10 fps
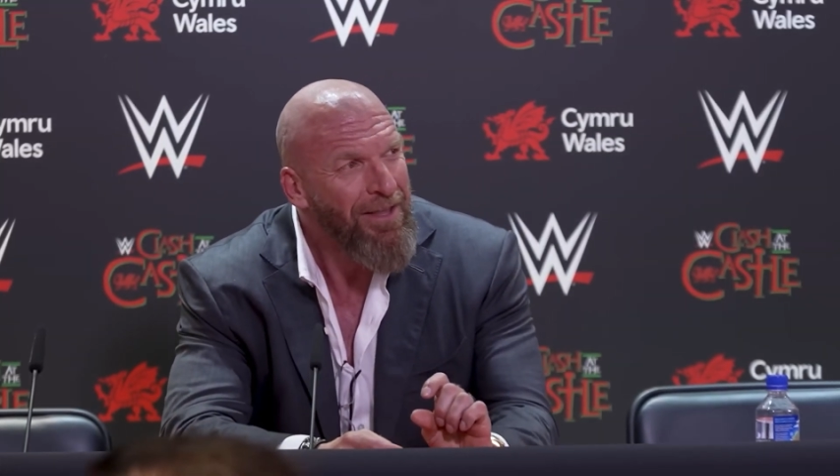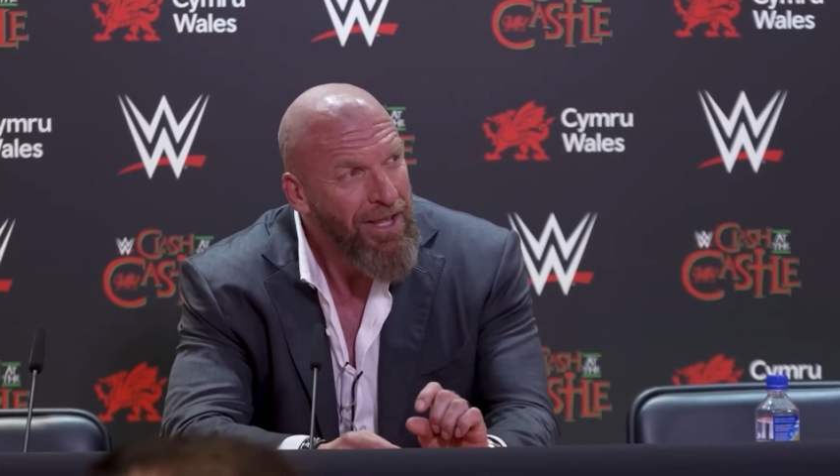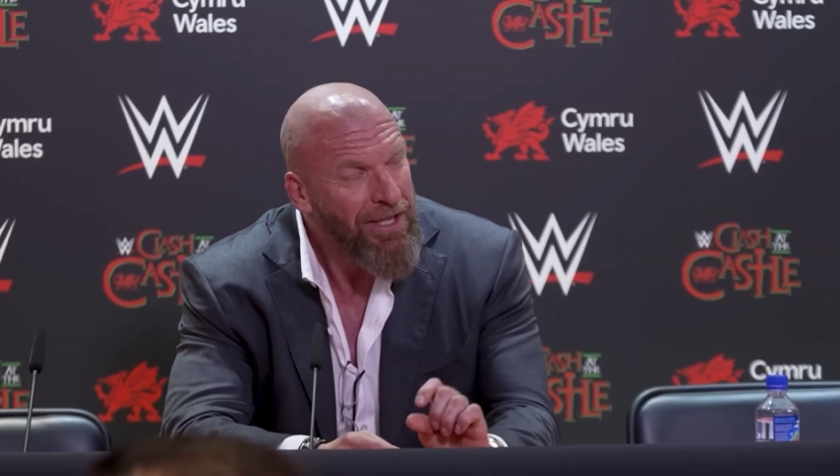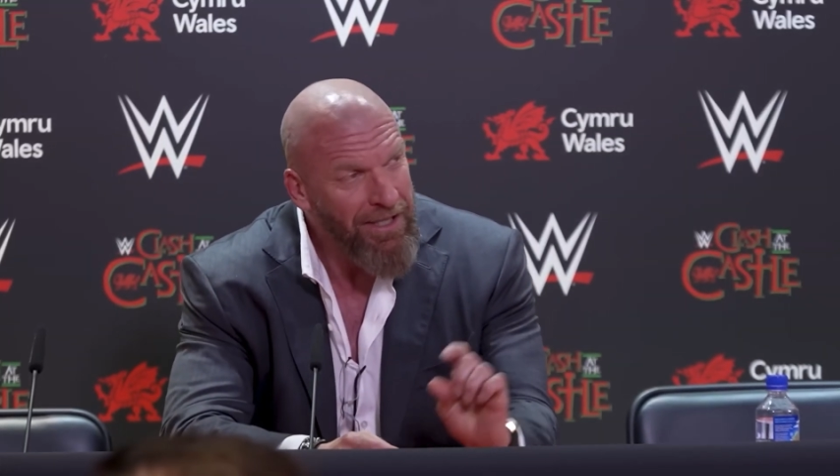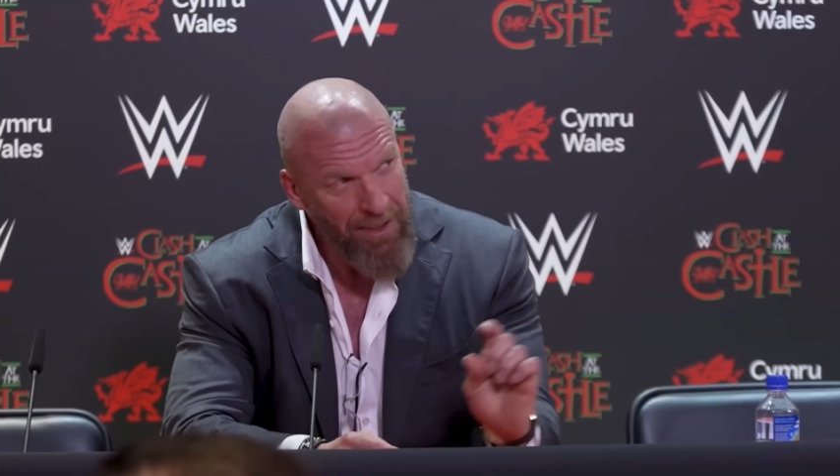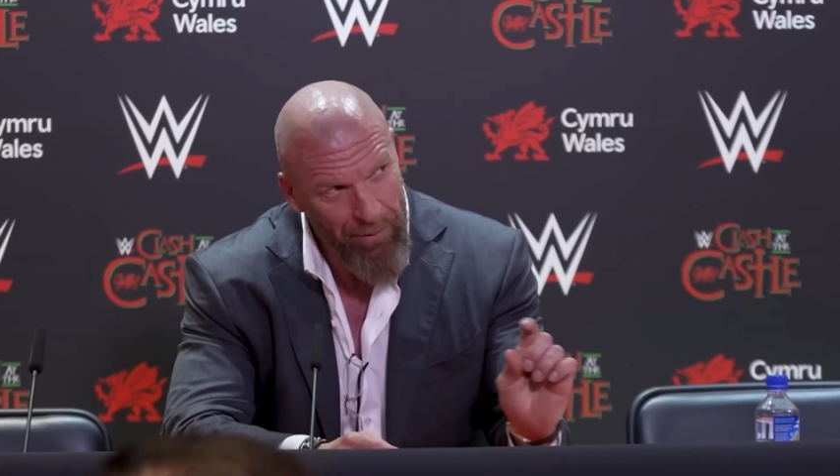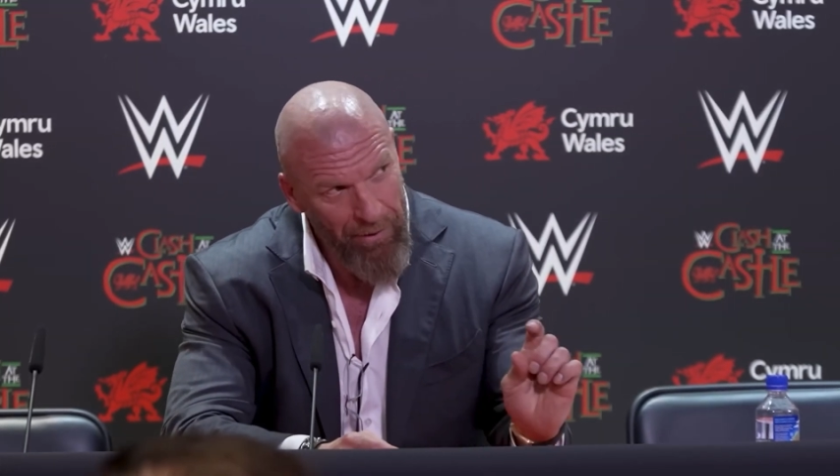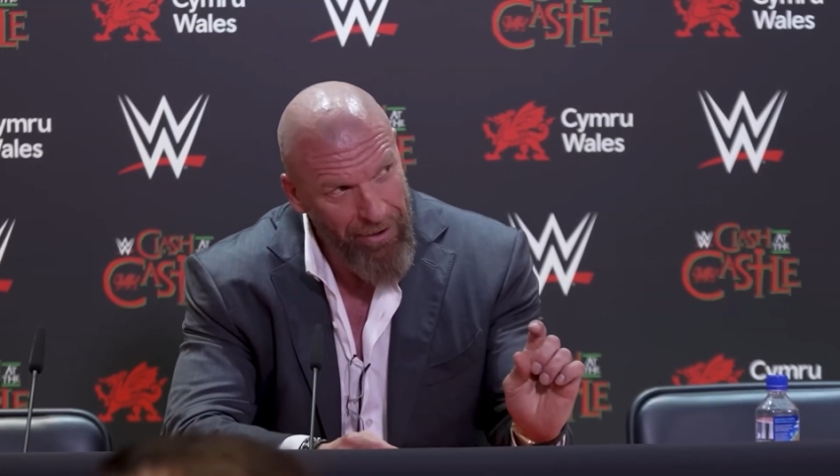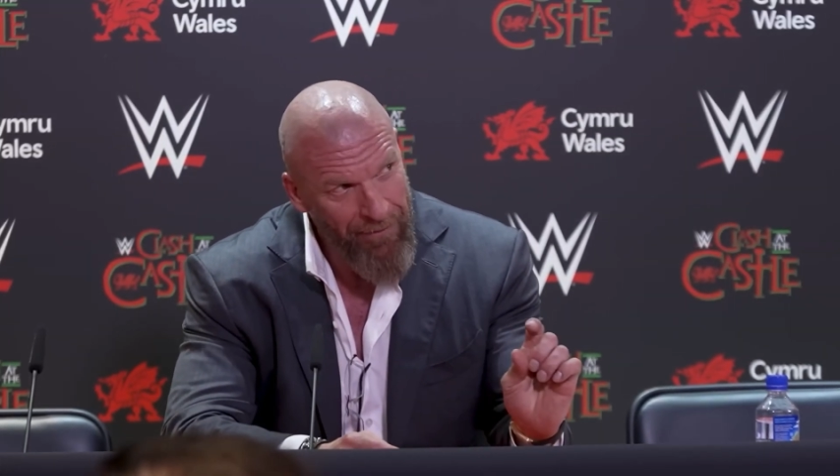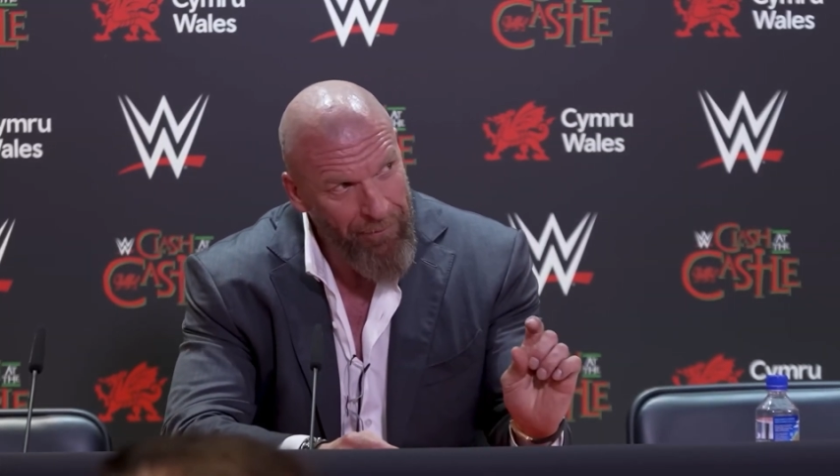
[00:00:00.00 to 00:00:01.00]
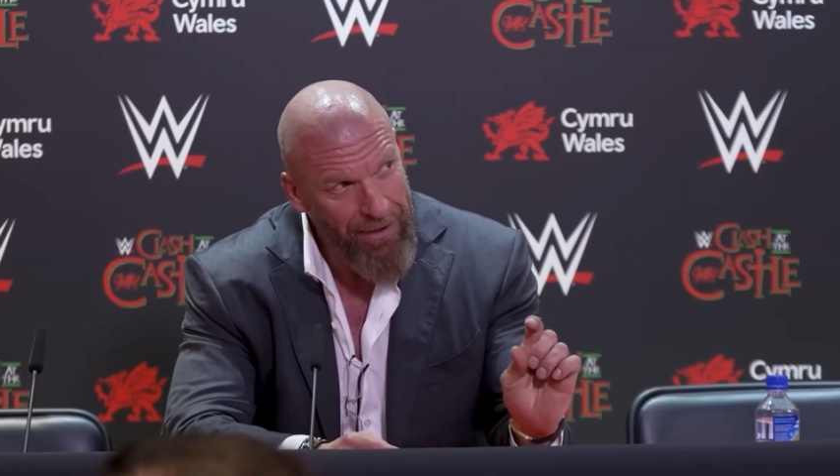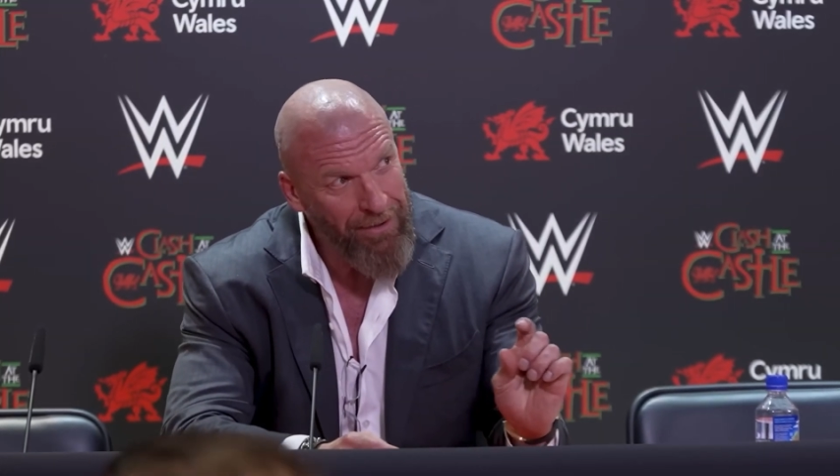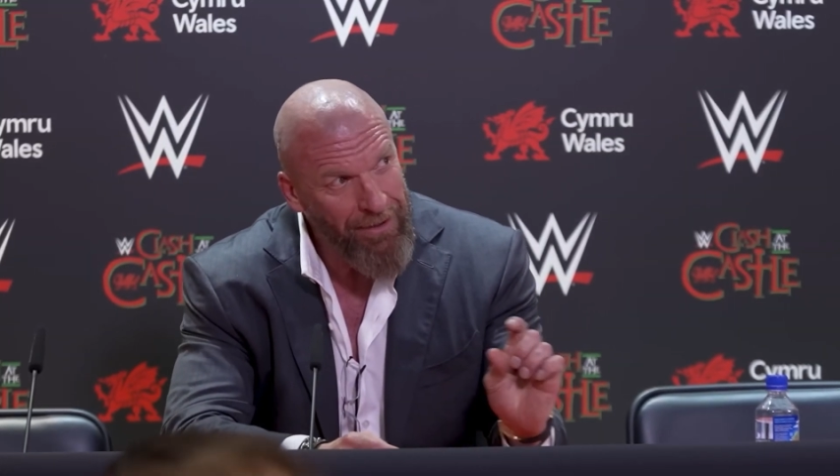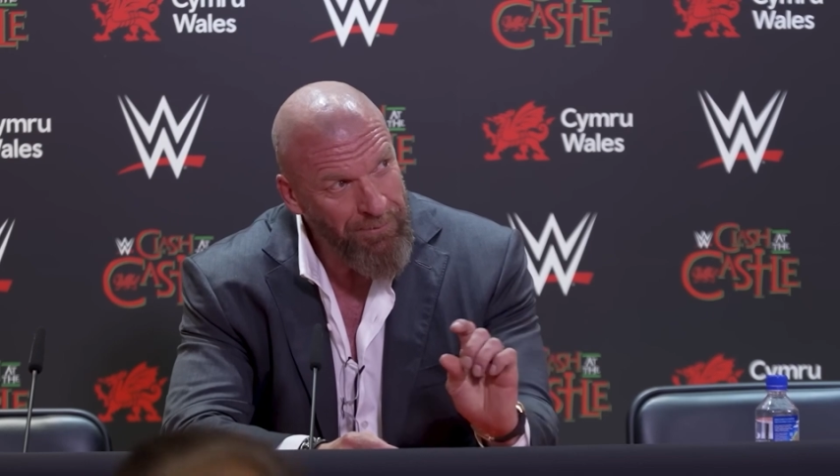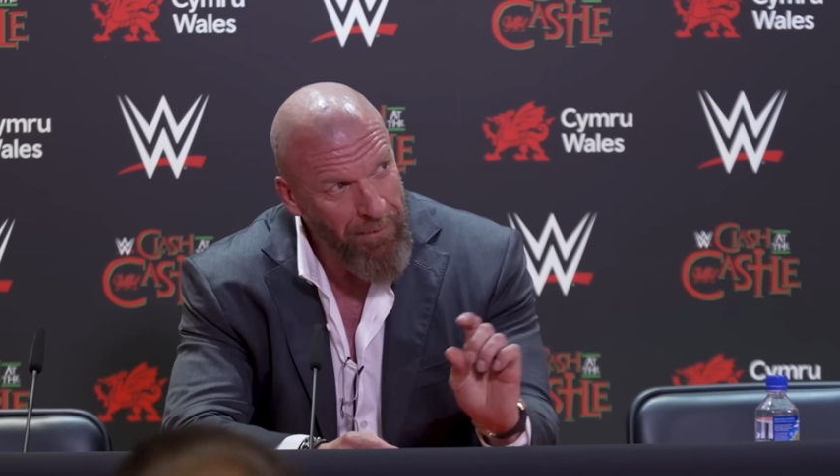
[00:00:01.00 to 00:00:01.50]
to the Game
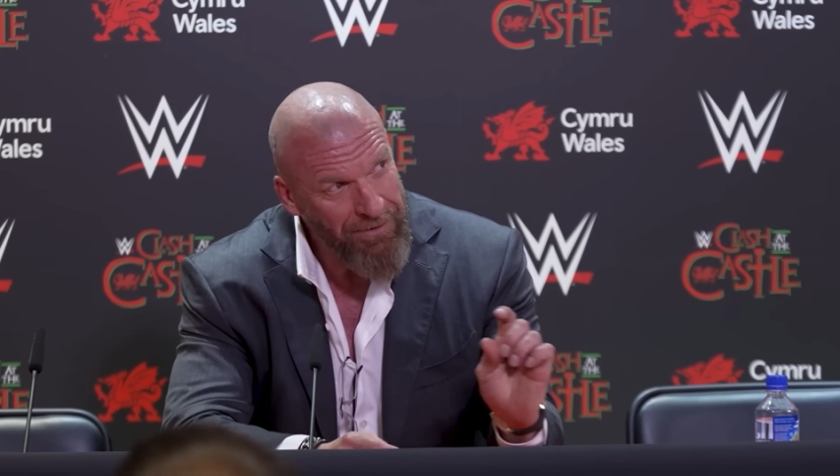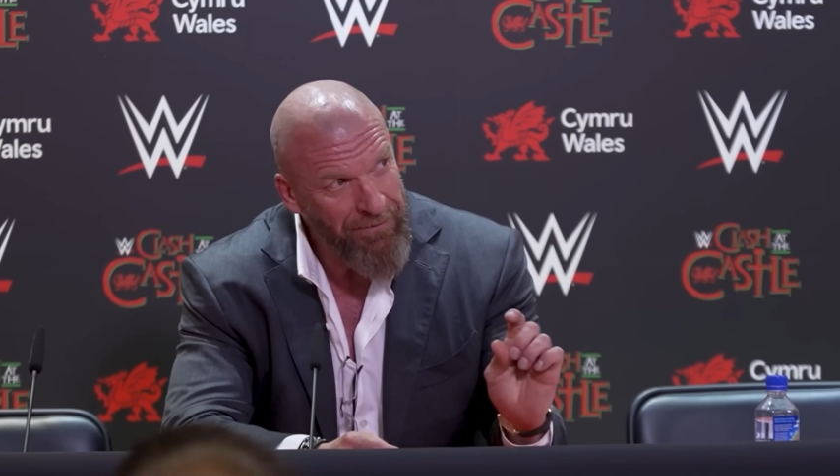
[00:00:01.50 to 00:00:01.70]
unretiring